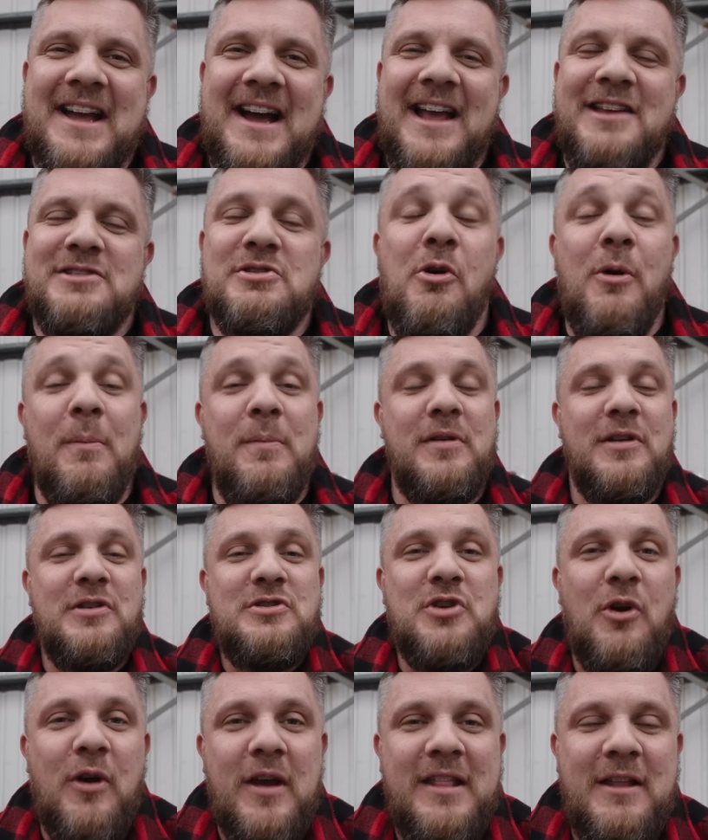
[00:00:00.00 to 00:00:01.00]
guys? Hope you're
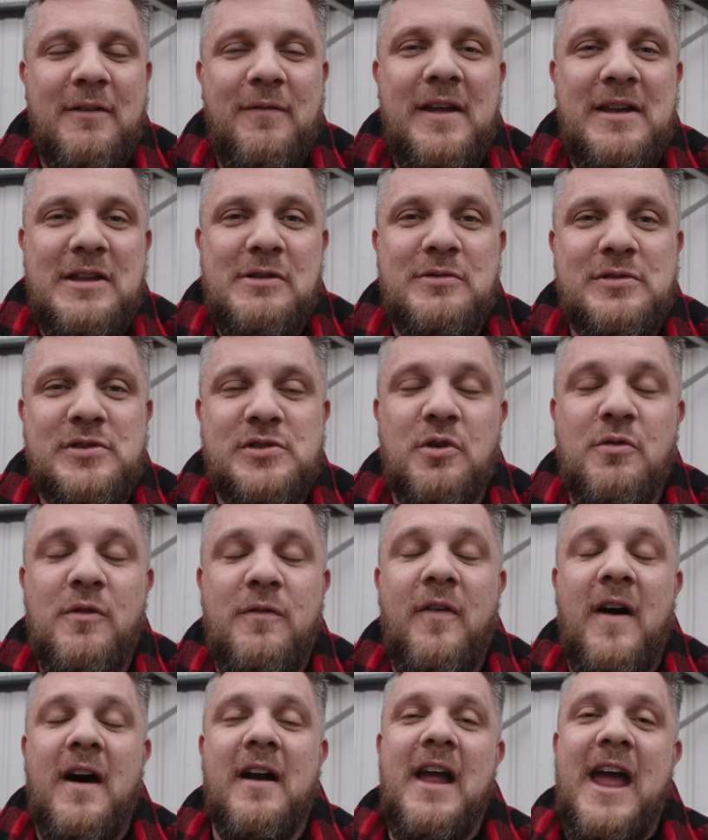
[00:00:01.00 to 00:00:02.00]
enjoying the video so
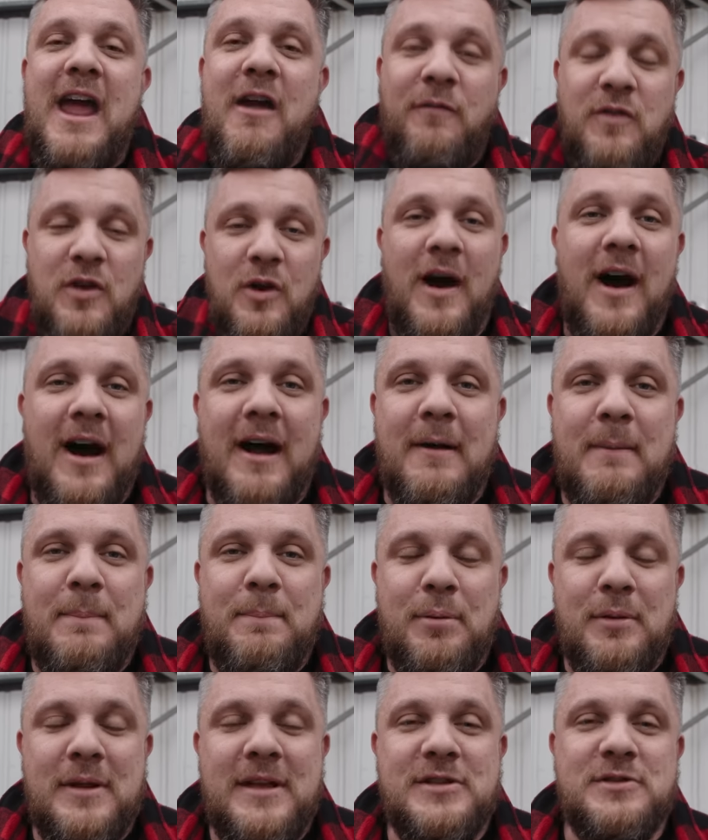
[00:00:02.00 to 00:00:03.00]
far. If you are,
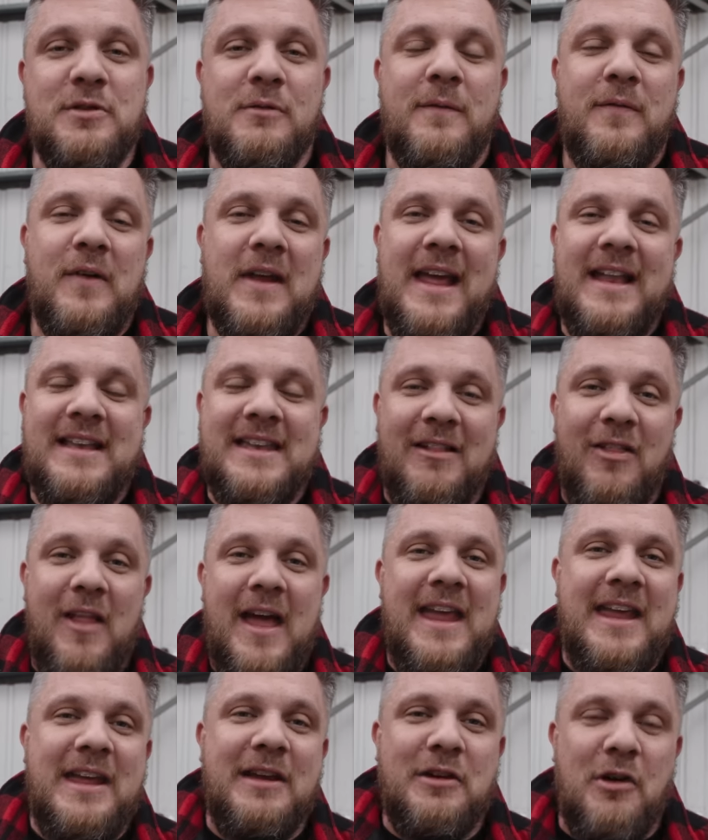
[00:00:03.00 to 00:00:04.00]
please don't forget to
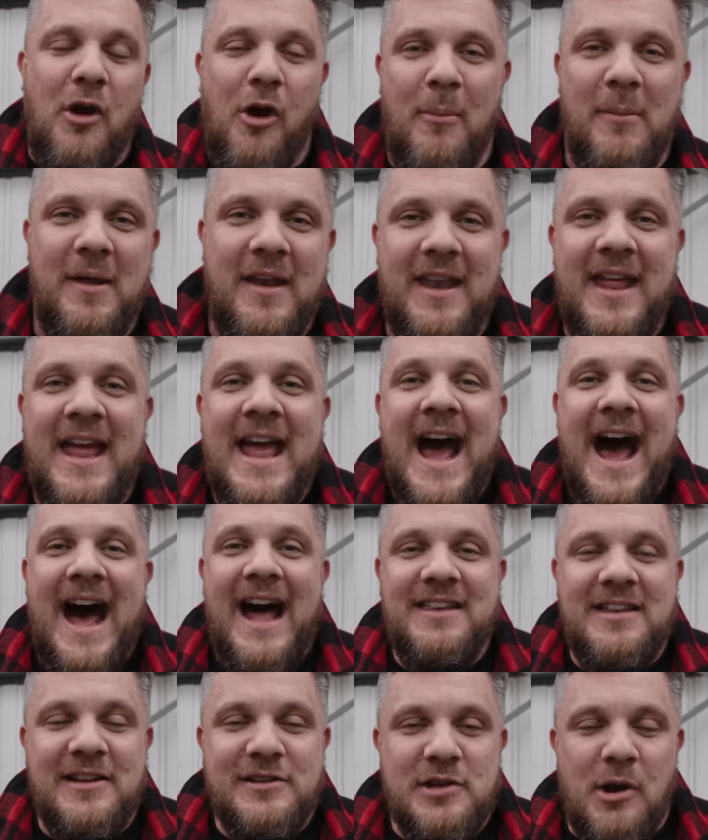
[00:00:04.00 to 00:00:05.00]
like, comment,
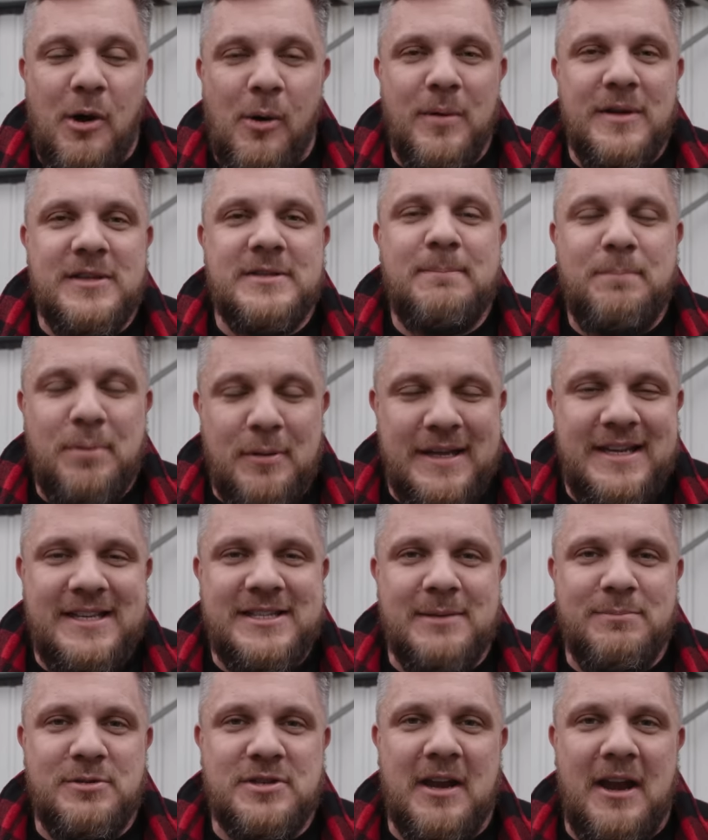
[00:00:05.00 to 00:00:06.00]
and as always, please
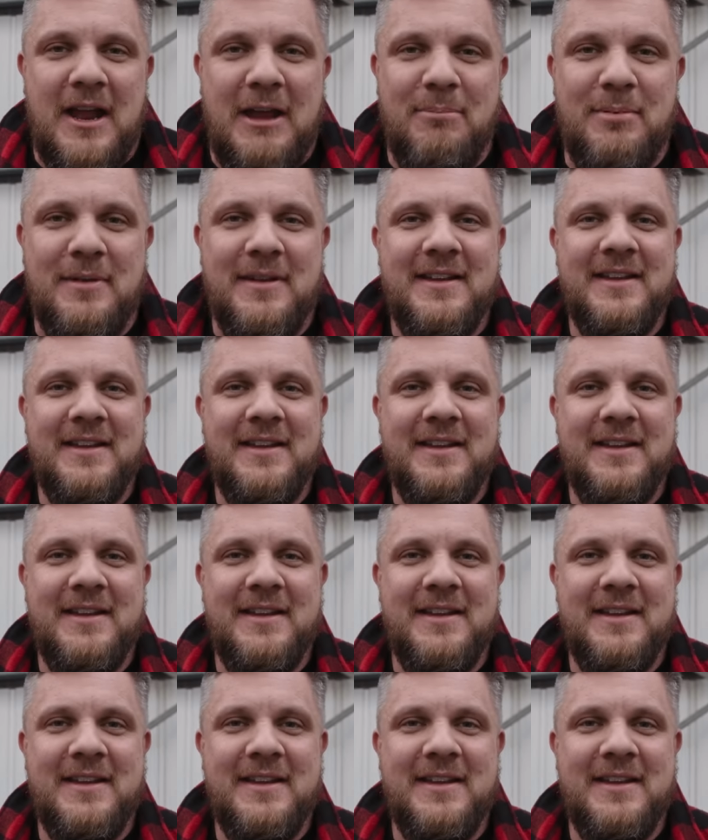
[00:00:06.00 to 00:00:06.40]
subscribe.